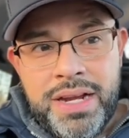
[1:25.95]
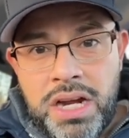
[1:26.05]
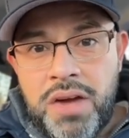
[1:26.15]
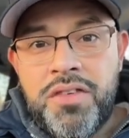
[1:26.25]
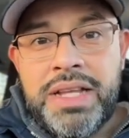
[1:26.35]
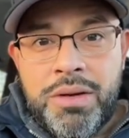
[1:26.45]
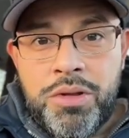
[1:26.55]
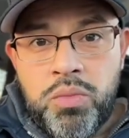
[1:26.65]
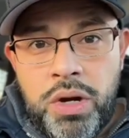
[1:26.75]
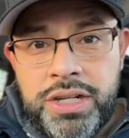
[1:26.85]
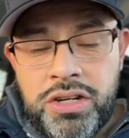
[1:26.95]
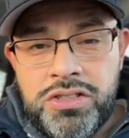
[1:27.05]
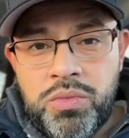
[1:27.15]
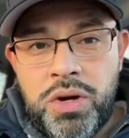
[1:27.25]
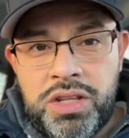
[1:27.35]
cover that with 1 year's
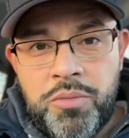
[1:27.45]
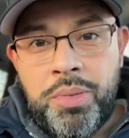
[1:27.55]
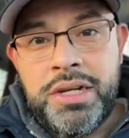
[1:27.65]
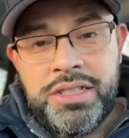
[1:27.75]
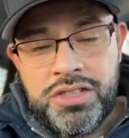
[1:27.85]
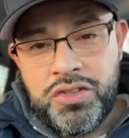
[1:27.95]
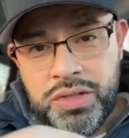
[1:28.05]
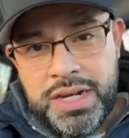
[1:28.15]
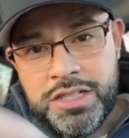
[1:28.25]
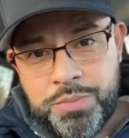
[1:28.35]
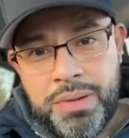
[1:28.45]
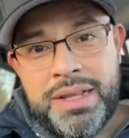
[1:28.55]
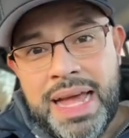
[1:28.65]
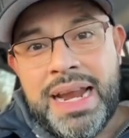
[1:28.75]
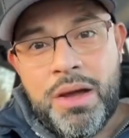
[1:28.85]
worth of budget, so you kind of spread
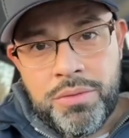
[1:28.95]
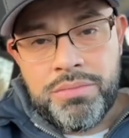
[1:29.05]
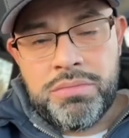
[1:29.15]
that out.